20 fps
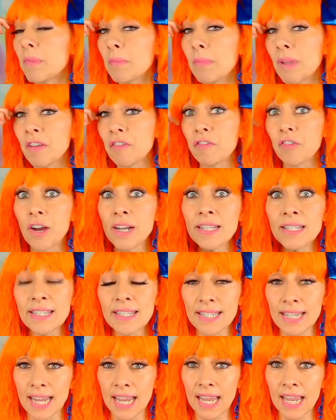of my friends
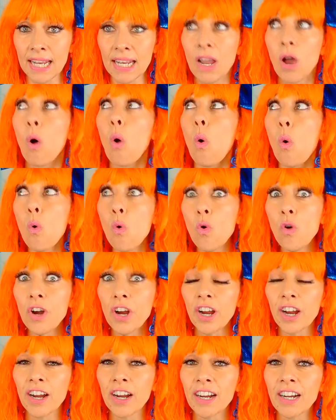did,
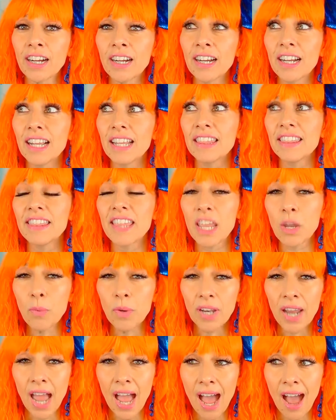or they
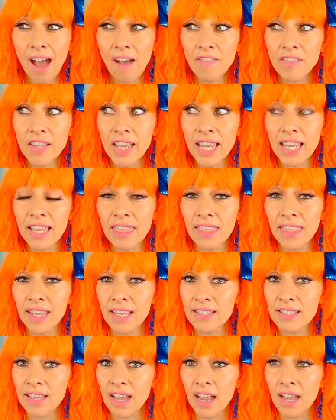would have like
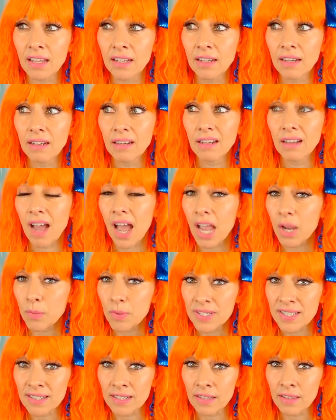things that I
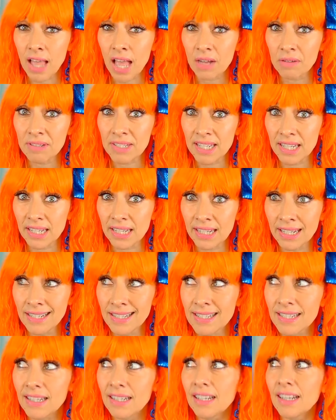wasn't allowed to
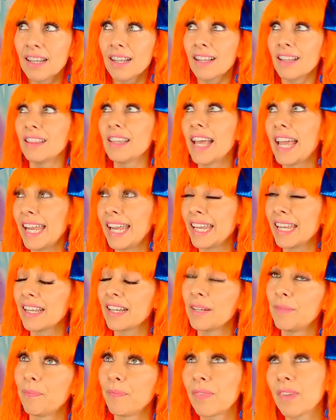eat. Like,
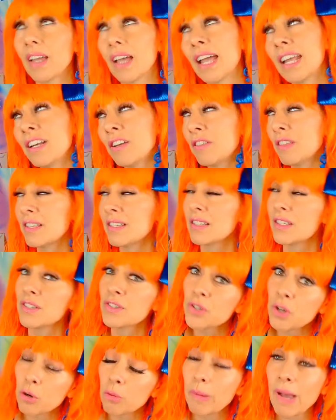I know this is
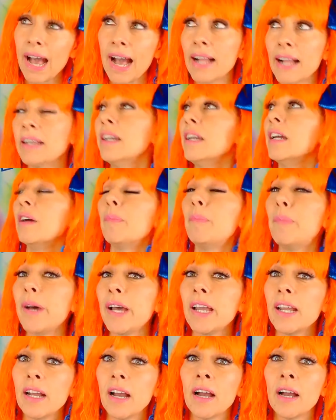so bad,
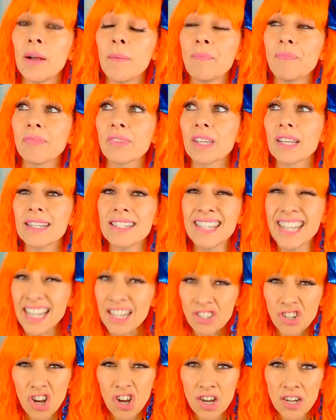but
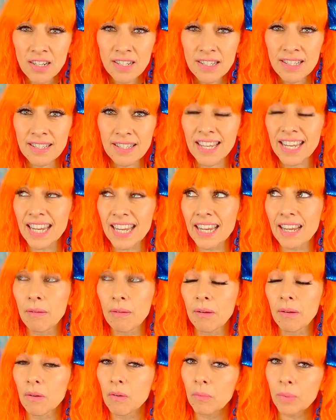ding dongs, like
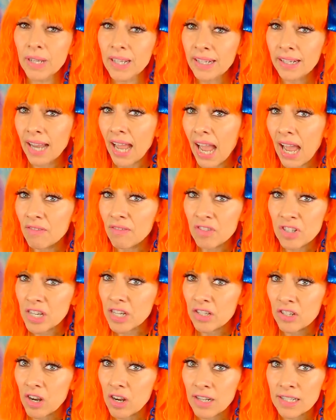we didn't have ding
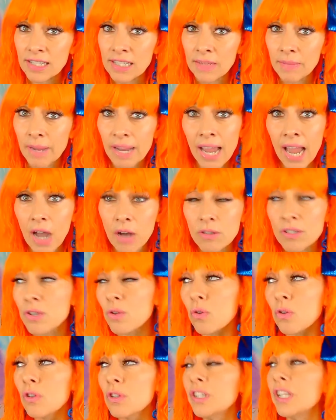dongs in my
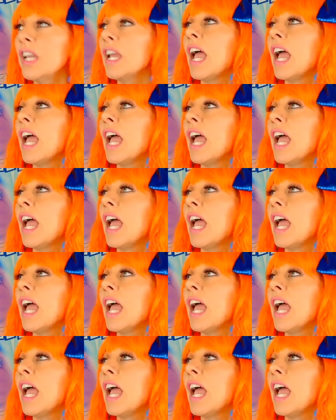household,